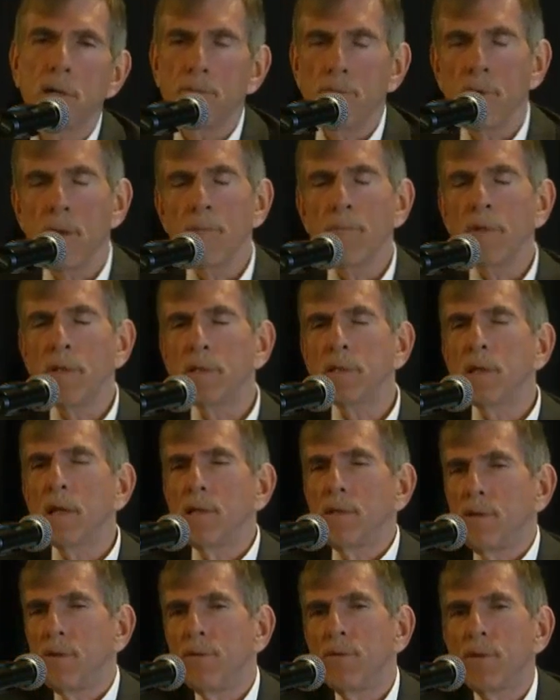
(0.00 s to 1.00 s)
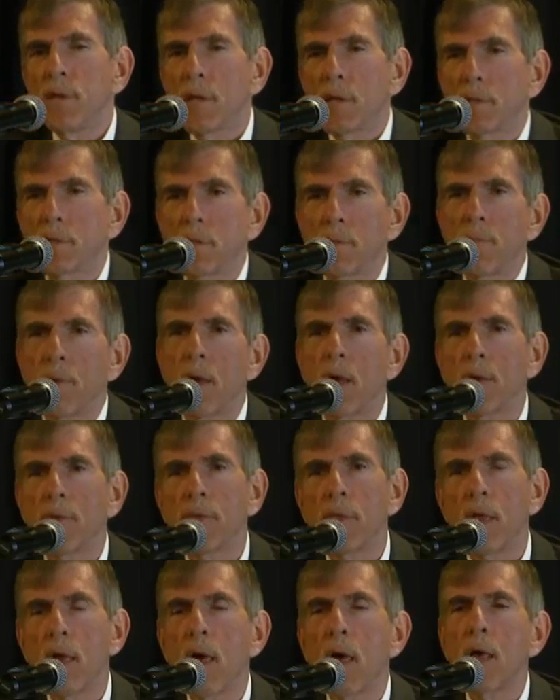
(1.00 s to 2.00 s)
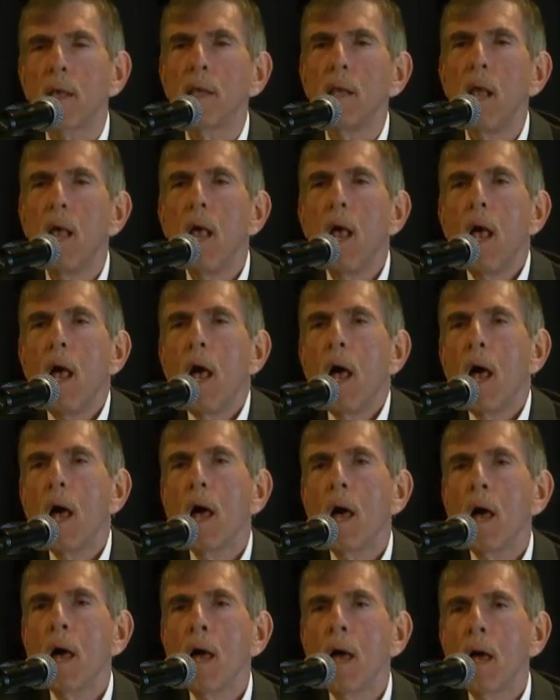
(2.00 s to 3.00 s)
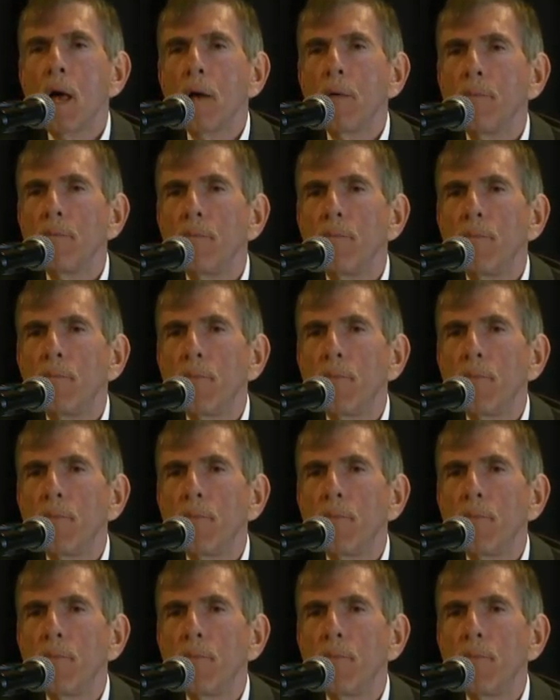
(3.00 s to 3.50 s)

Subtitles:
Well, let me say two things about that. I'm